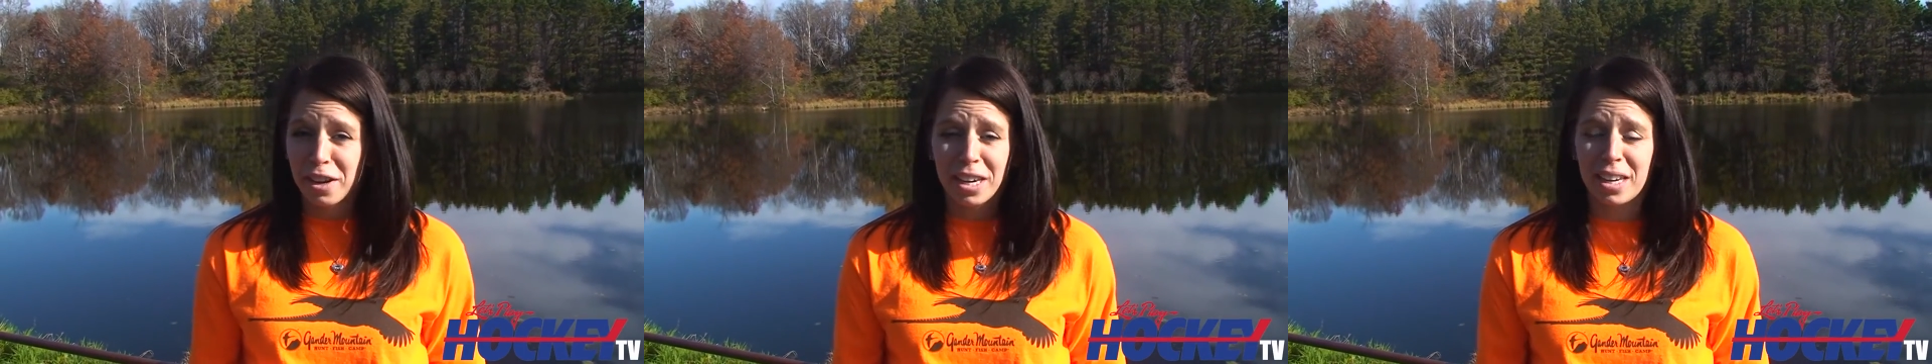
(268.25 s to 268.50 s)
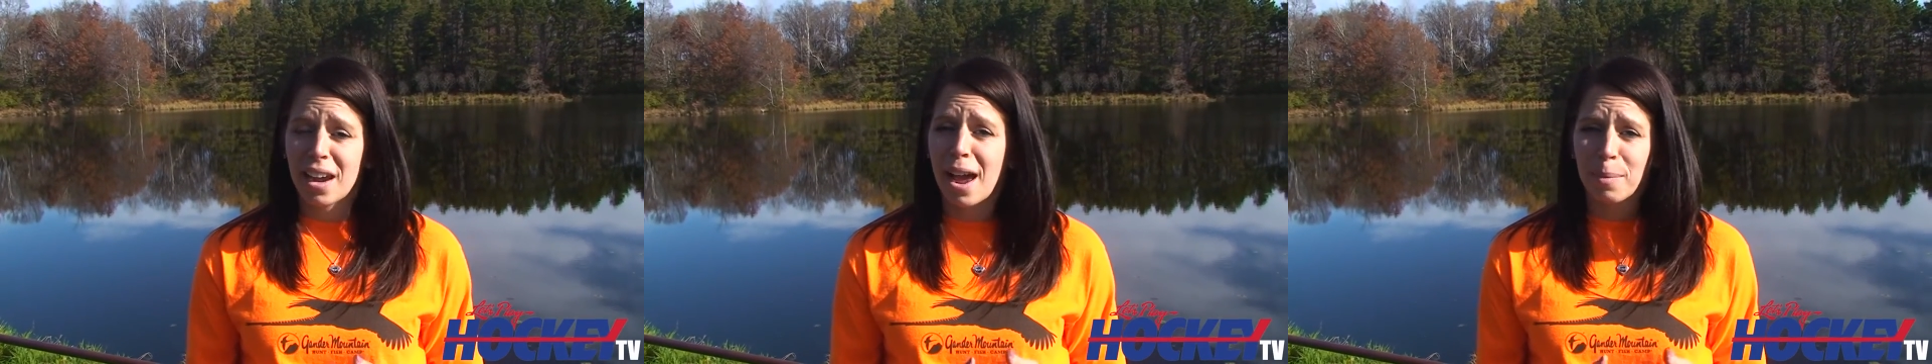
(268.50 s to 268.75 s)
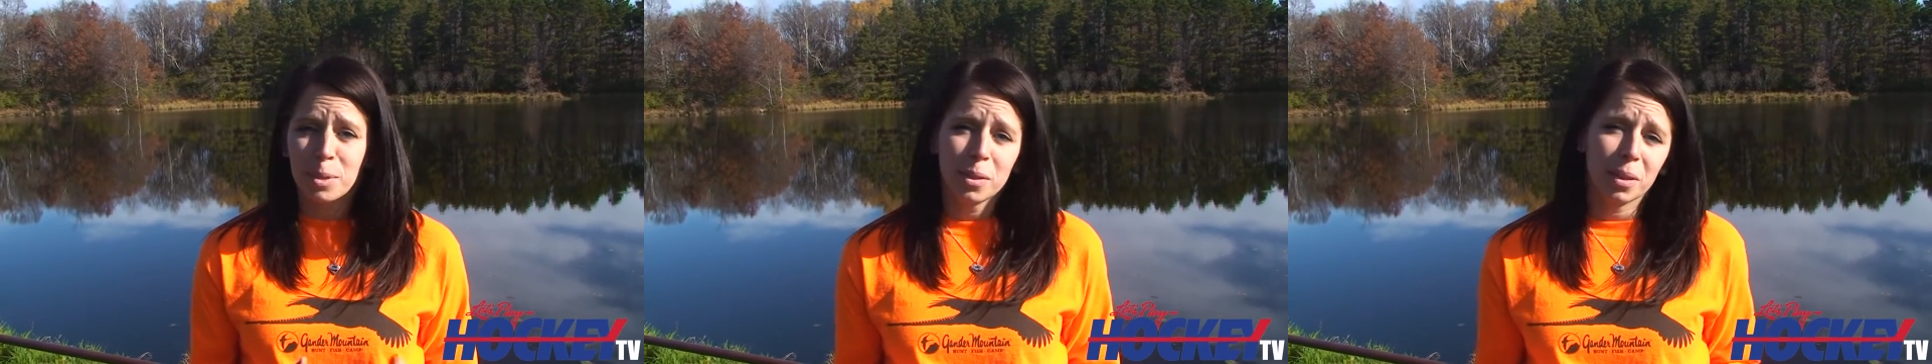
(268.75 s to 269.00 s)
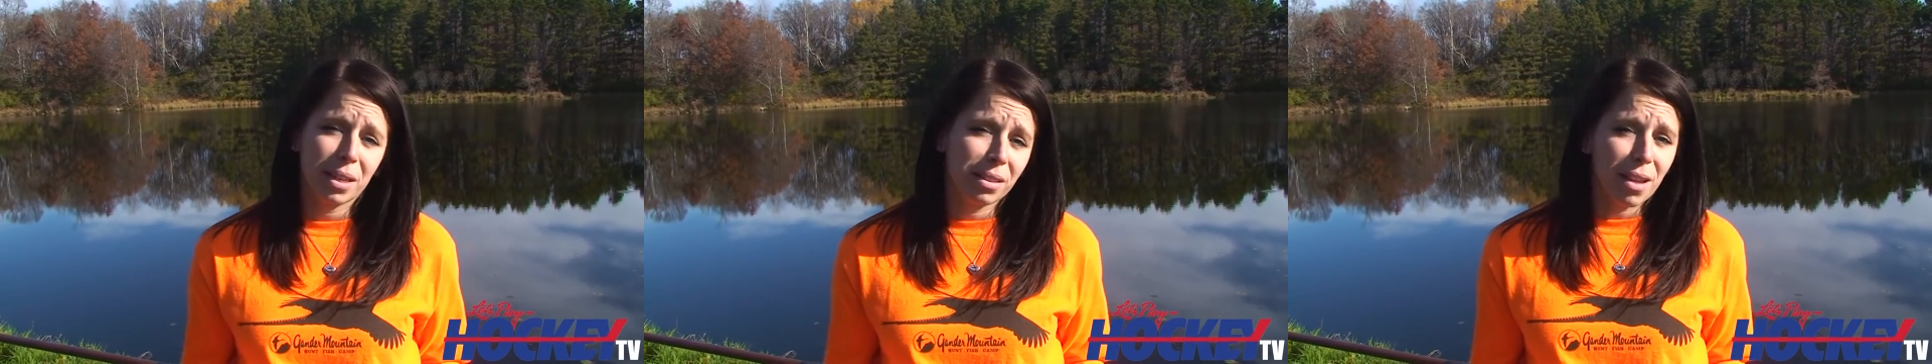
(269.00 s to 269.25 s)
He
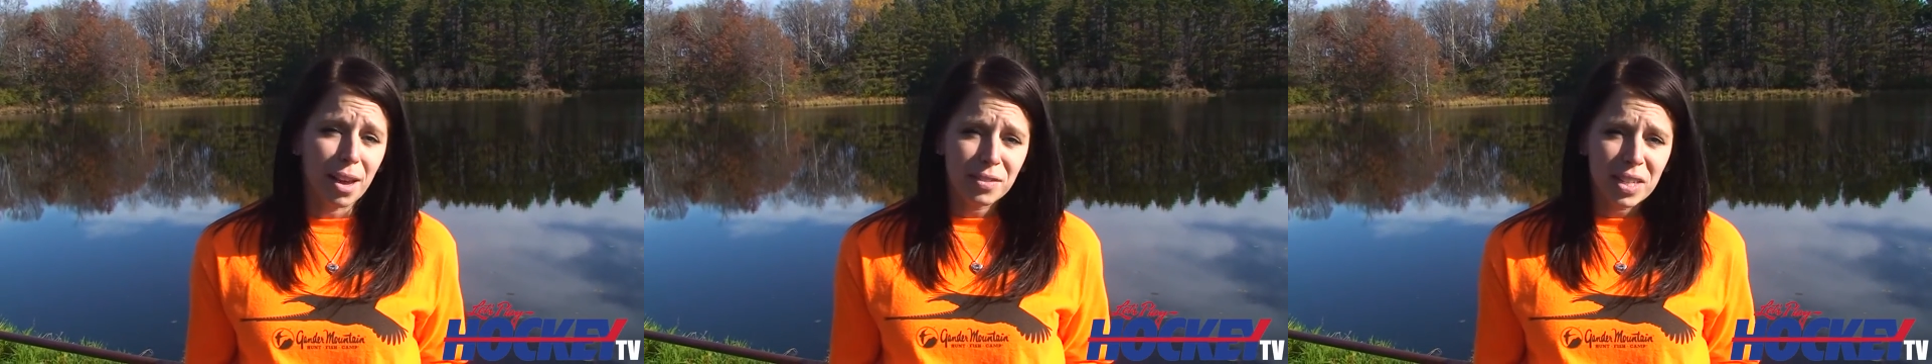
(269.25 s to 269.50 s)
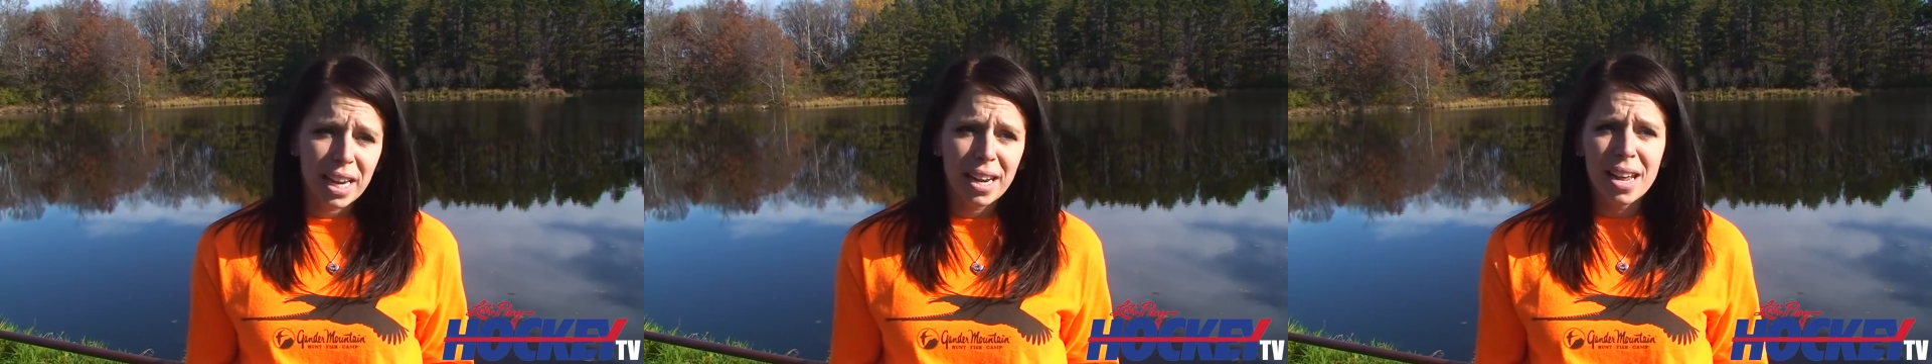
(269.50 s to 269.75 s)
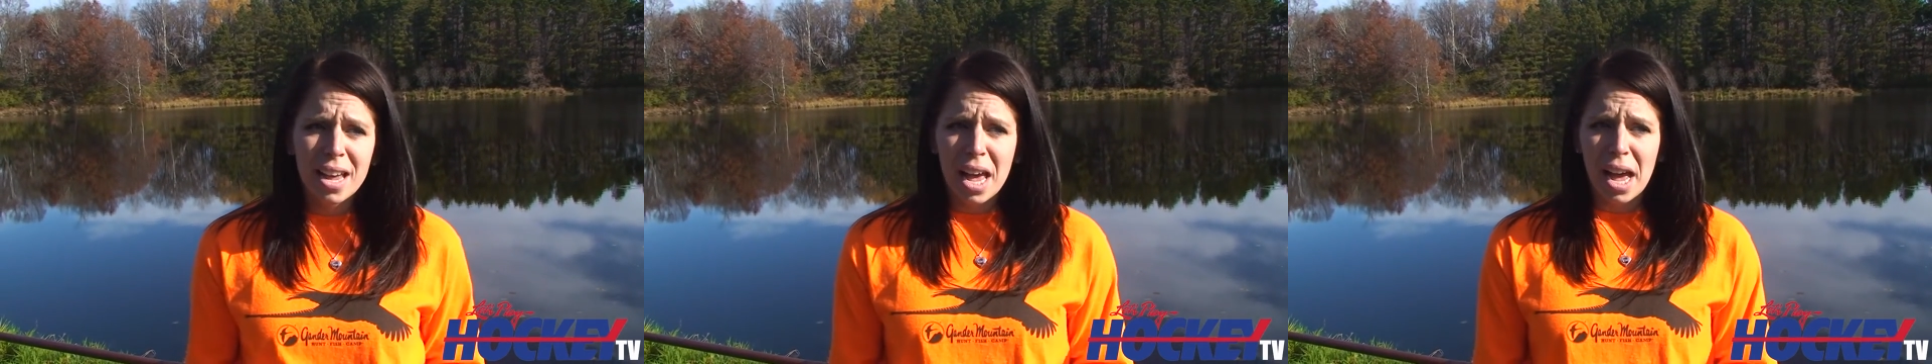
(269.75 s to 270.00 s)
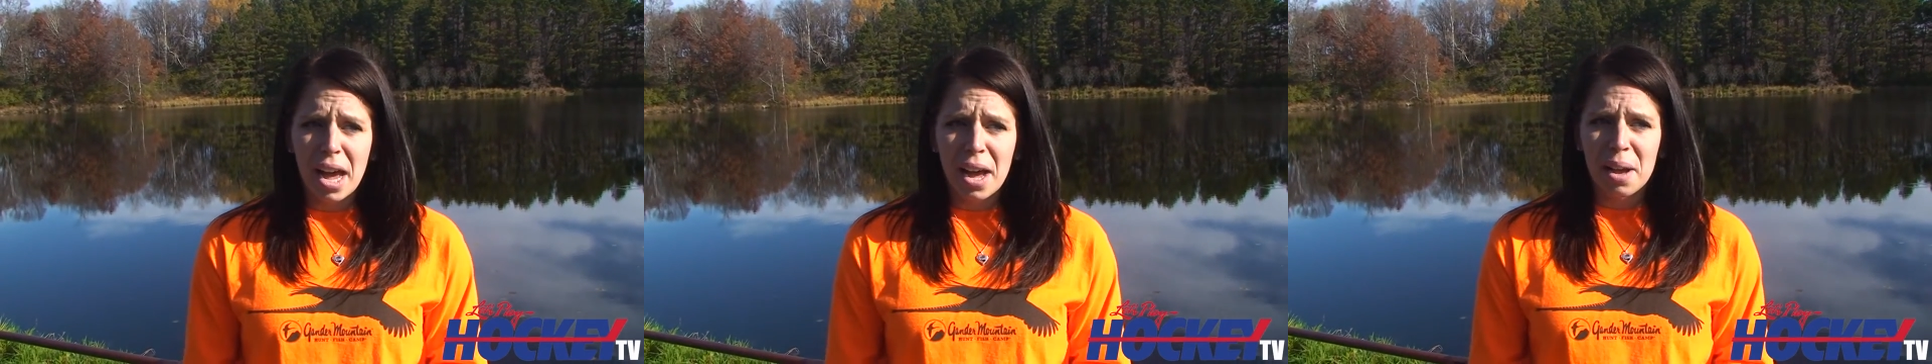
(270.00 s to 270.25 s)
absolutely loves it.
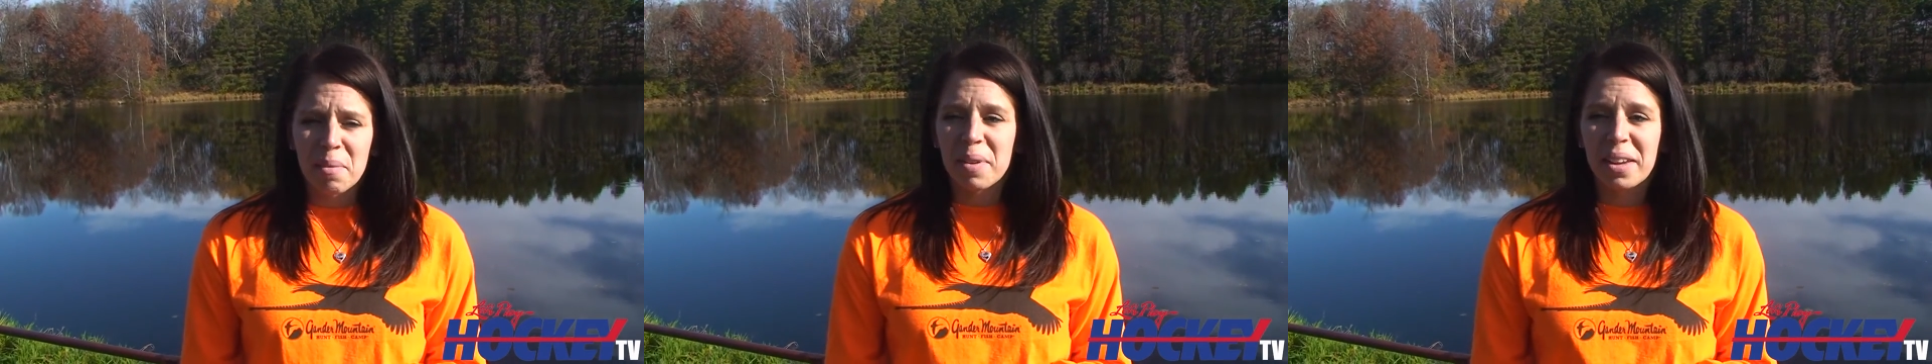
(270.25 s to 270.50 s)
Um,